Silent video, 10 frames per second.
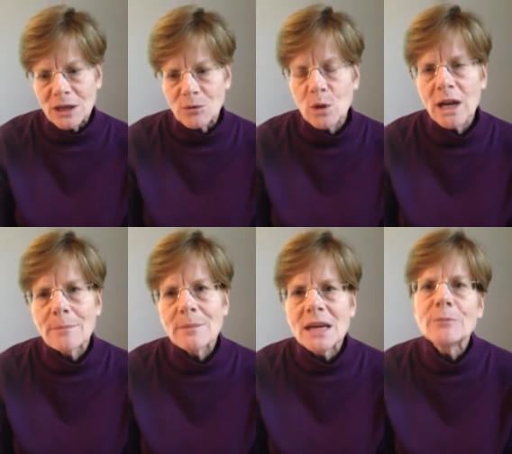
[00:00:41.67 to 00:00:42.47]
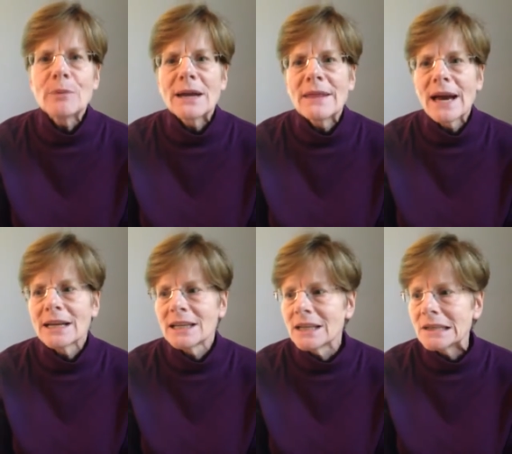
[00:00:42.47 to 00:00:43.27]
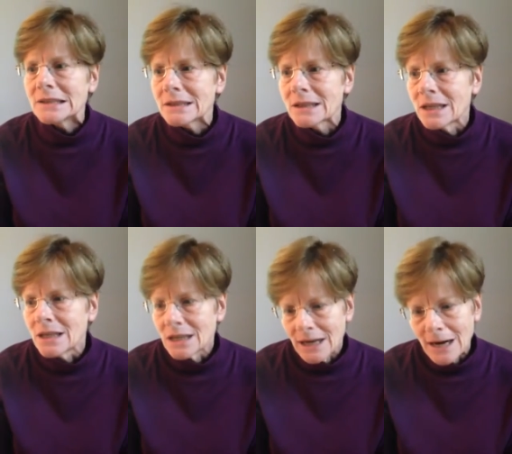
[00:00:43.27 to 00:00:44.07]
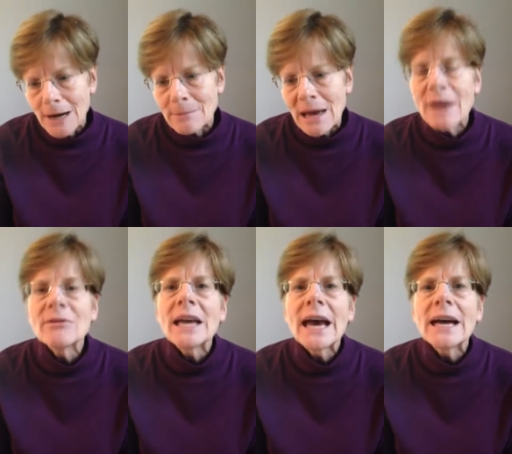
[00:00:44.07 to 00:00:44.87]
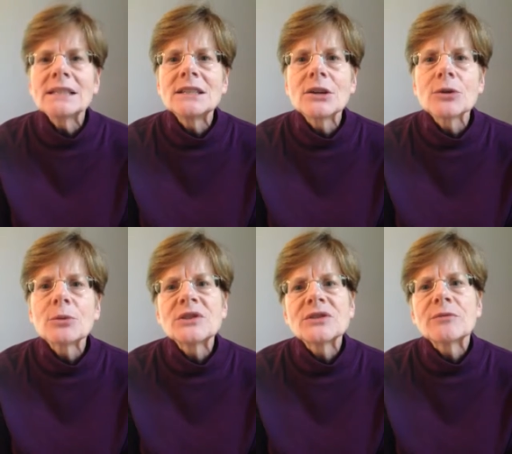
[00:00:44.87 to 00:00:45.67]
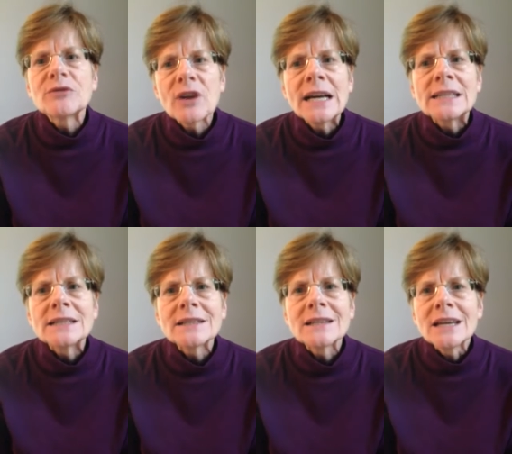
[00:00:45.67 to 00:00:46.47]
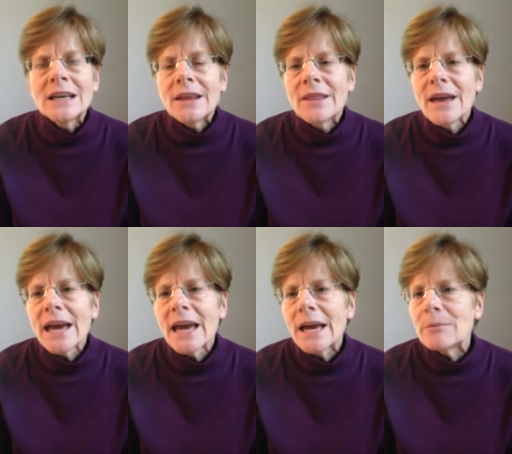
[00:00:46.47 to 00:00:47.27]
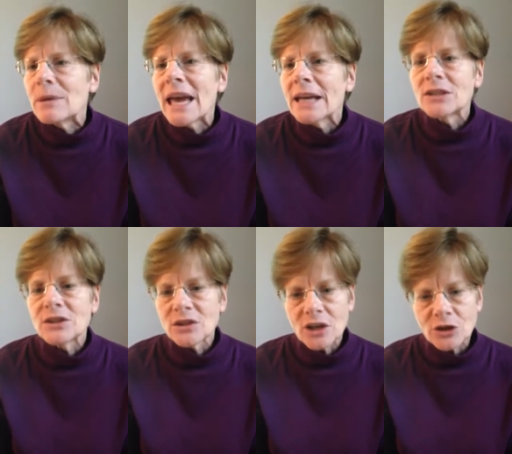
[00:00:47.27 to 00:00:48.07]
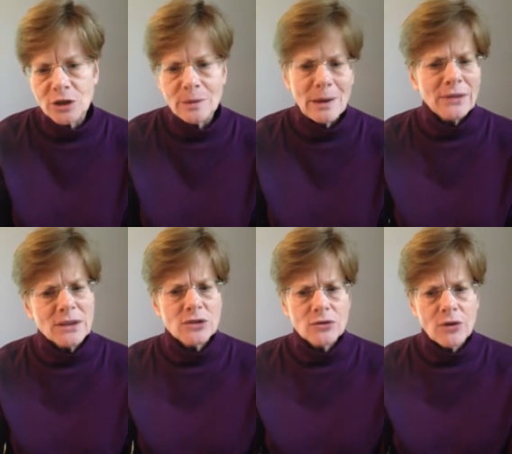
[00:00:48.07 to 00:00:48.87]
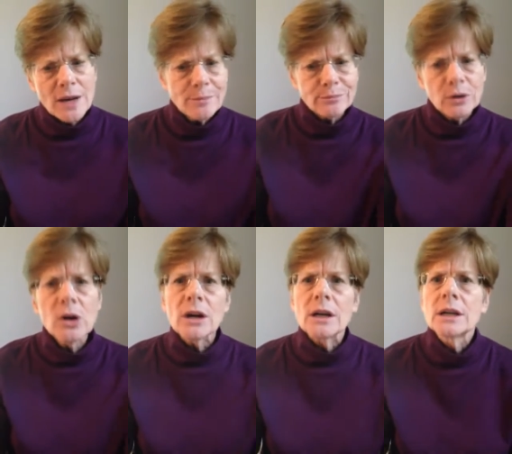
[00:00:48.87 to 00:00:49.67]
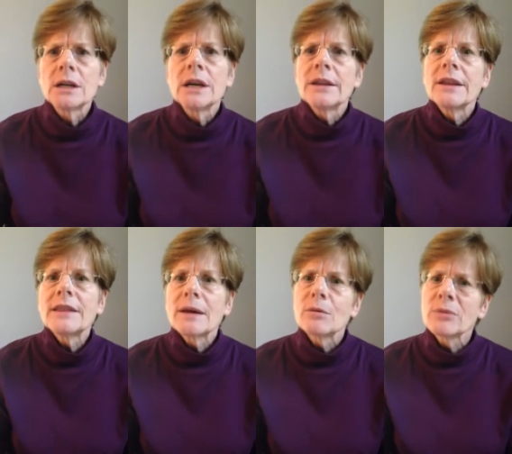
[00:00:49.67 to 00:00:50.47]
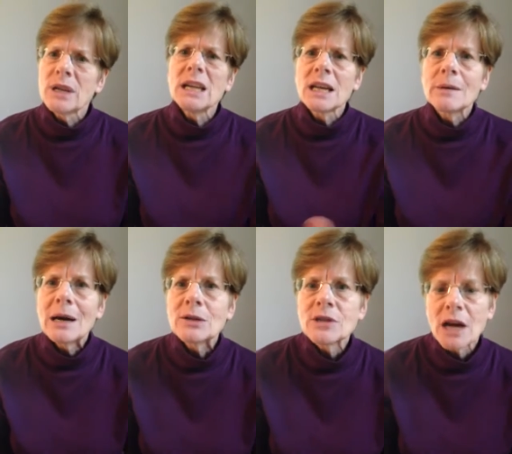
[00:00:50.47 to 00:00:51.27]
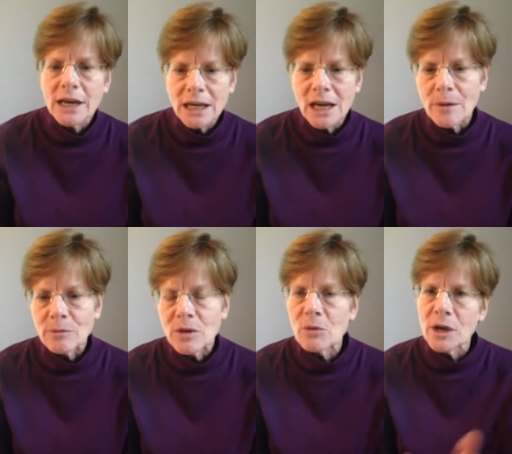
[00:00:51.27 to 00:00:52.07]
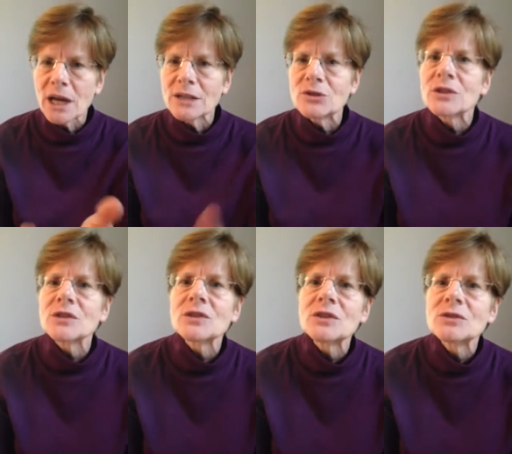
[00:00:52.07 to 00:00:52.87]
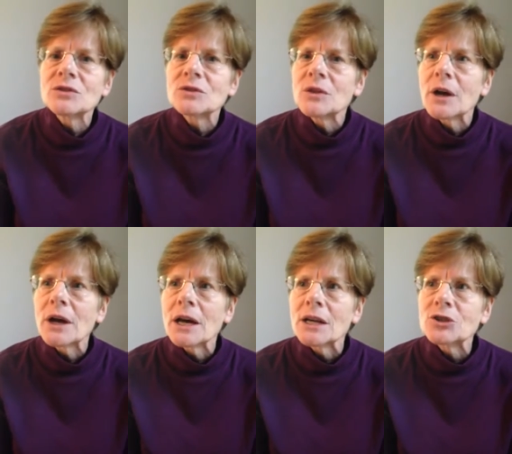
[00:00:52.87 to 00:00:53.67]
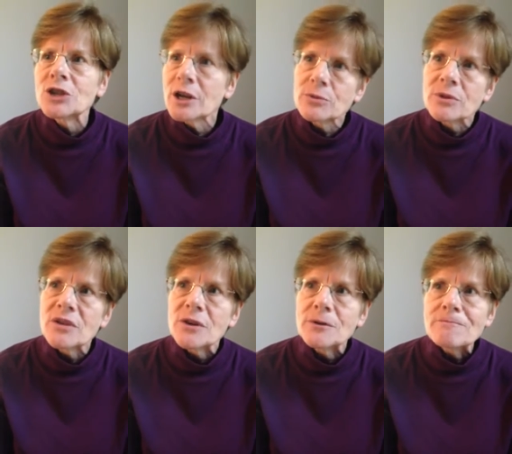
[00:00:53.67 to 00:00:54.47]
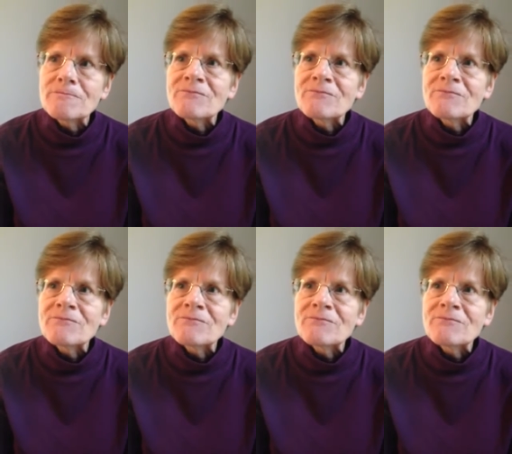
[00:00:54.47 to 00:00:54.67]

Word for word: And what I mean by that is, having had dinner with some friends, they began a discussion about this great book that they were reading about tidying up, the one I just shared with you.